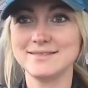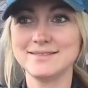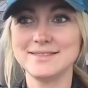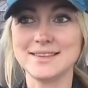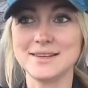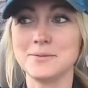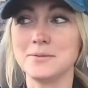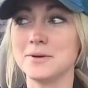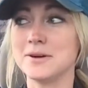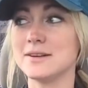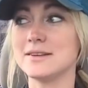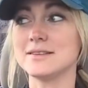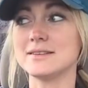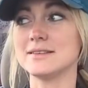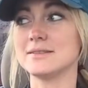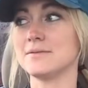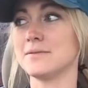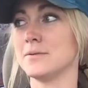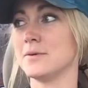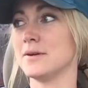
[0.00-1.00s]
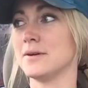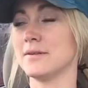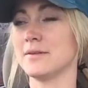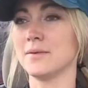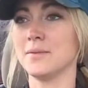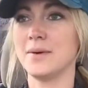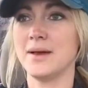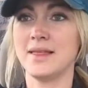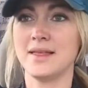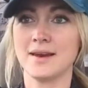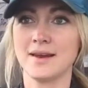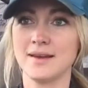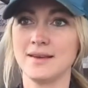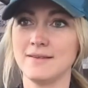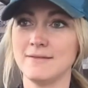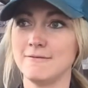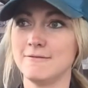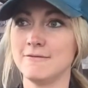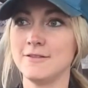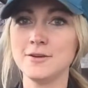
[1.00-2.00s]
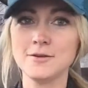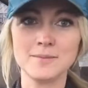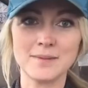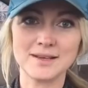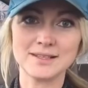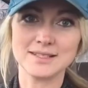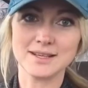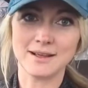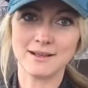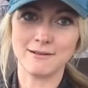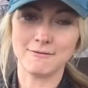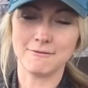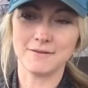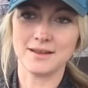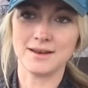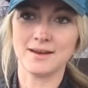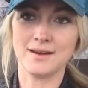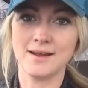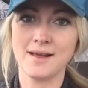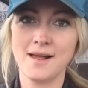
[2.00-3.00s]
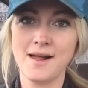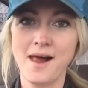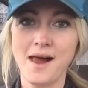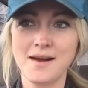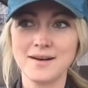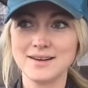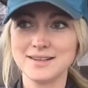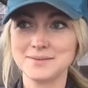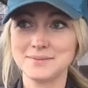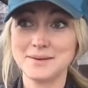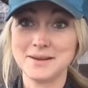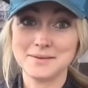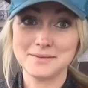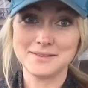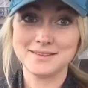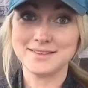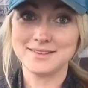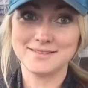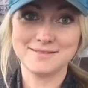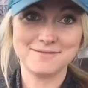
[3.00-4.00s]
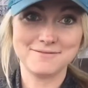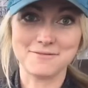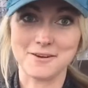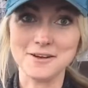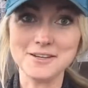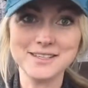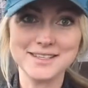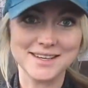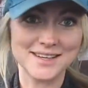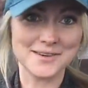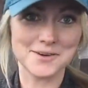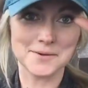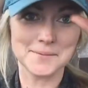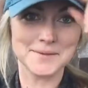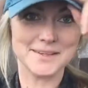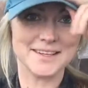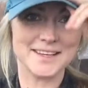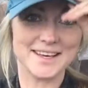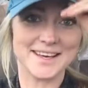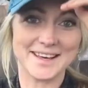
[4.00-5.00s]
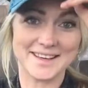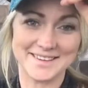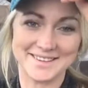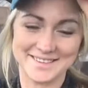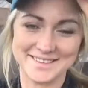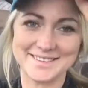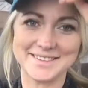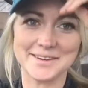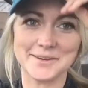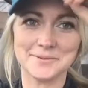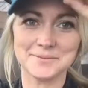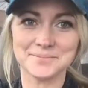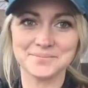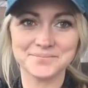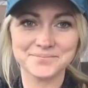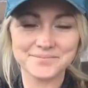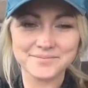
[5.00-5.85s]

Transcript: did wonders for the way that I viewed myself and just being able to function normally again. So